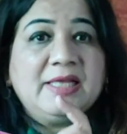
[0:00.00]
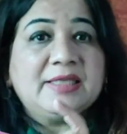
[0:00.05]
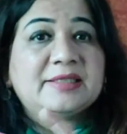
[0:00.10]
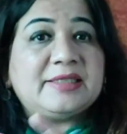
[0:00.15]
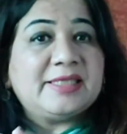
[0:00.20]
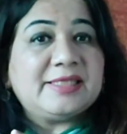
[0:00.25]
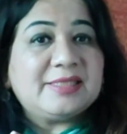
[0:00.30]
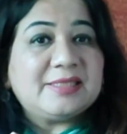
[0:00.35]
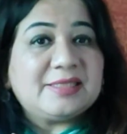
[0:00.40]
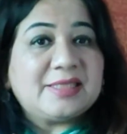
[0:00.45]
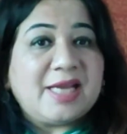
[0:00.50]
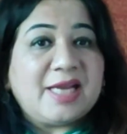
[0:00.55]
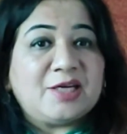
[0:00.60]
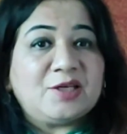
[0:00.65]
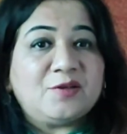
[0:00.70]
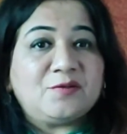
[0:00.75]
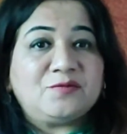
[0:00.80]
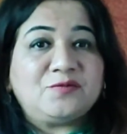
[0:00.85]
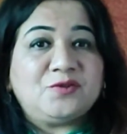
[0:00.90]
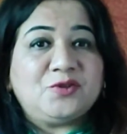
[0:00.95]
This
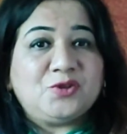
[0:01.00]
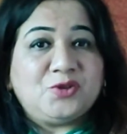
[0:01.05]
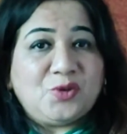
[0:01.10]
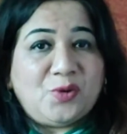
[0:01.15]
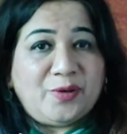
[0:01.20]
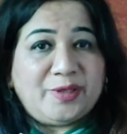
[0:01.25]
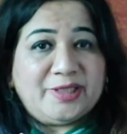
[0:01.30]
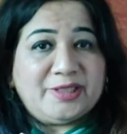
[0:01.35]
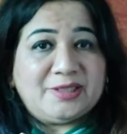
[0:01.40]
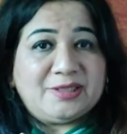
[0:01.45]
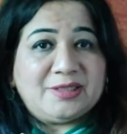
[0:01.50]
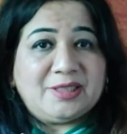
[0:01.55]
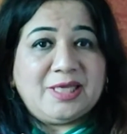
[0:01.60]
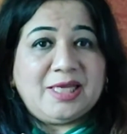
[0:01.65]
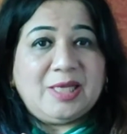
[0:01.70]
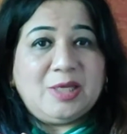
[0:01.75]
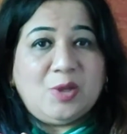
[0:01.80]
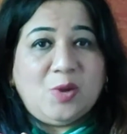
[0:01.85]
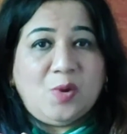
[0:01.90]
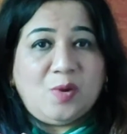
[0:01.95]
kind of joint
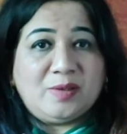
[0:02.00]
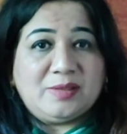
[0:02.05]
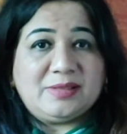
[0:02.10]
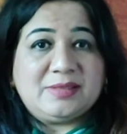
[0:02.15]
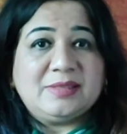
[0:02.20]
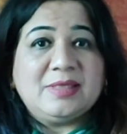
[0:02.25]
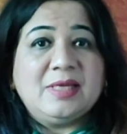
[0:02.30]
allows